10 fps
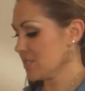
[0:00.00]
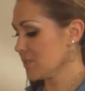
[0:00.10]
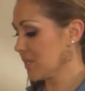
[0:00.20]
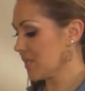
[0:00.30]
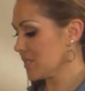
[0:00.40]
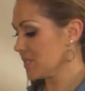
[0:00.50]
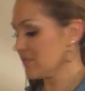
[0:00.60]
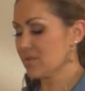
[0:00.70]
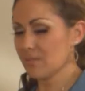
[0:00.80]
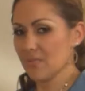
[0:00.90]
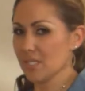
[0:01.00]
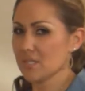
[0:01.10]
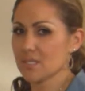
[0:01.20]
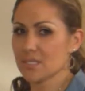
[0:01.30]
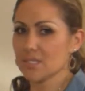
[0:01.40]
just because of the
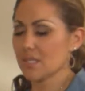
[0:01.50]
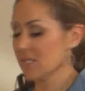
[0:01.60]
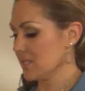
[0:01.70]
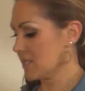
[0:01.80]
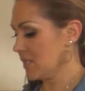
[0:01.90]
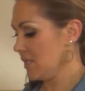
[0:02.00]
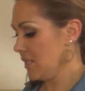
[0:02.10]
meats and